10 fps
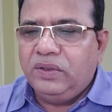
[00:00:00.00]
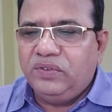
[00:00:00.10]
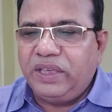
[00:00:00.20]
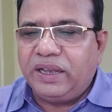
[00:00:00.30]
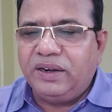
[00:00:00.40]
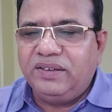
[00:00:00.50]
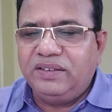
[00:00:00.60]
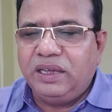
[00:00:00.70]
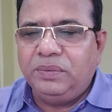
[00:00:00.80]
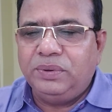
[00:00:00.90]
Second
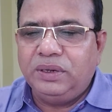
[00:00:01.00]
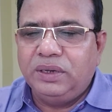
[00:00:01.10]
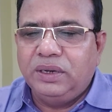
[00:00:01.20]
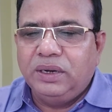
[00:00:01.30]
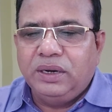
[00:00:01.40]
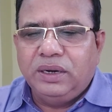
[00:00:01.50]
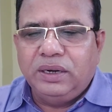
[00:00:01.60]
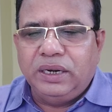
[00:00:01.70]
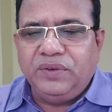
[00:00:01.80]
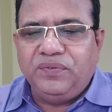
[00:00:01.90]
step,
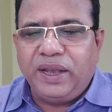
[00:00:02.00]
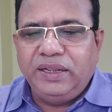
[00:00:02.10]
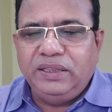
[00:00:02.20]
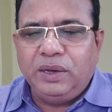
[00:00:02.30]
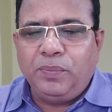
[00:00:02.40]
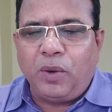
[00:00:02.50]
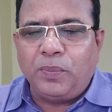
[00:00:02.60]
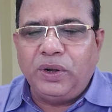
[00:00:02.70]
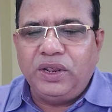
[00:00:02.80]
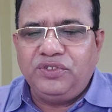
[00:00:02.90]
define the
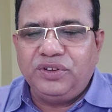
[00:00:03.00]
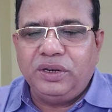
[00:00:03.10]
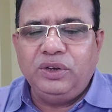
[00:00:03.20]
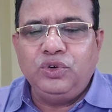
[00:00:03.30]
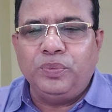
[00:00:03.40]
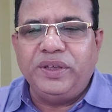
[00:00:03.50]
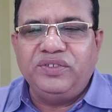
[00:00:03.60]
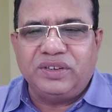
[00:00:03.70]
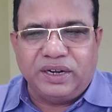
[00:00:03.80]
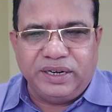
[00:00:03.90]
population to be
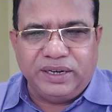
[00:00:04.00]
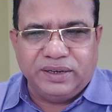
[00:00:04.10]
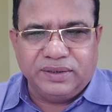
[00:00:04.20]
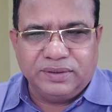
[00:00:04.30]
studied.